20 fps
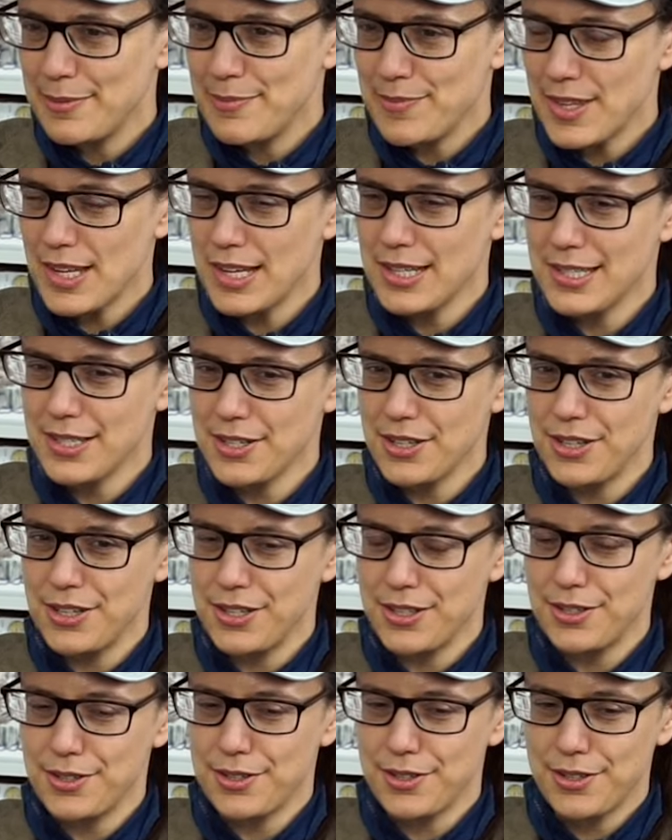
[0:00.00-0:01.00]
They
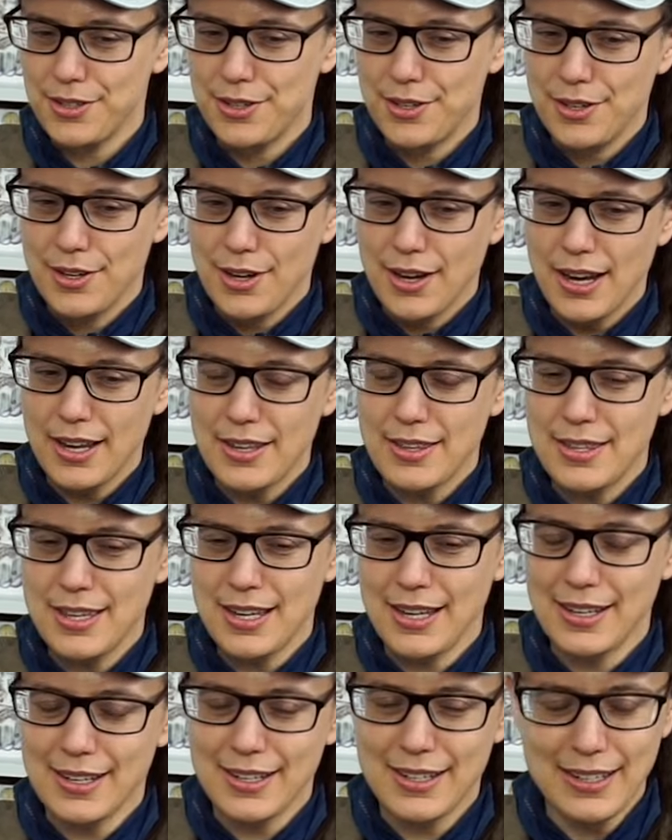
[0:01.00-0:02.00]
do. I
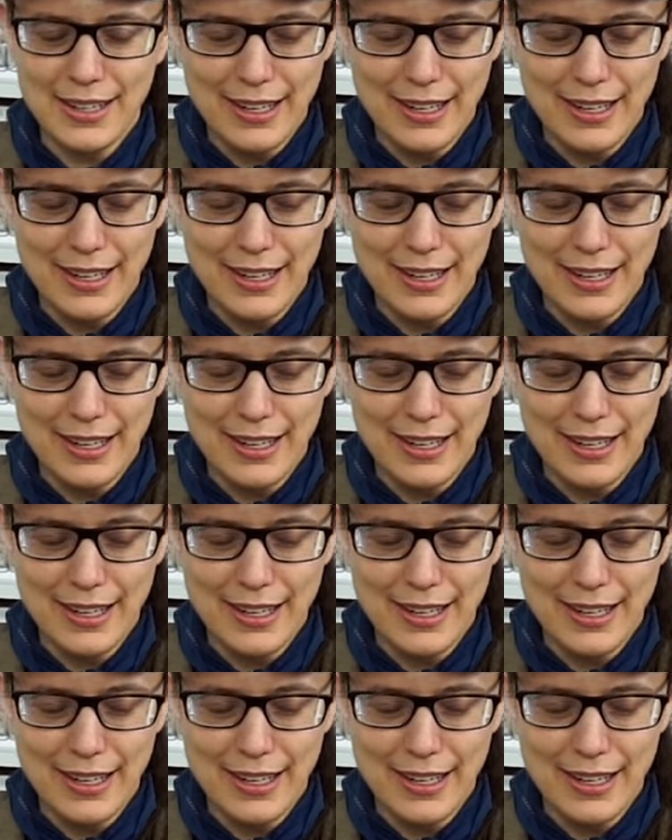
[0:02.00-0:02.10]
think,